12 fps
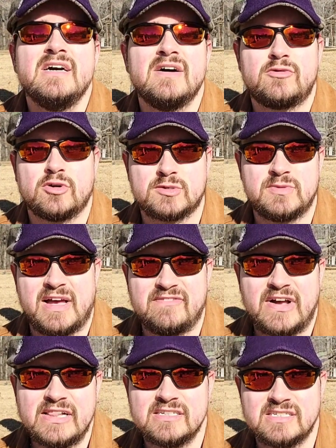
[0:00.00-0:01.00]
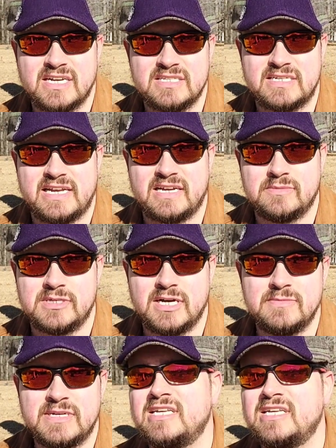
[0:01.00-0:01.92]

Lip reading: of course, we have Valentine's Day coming up,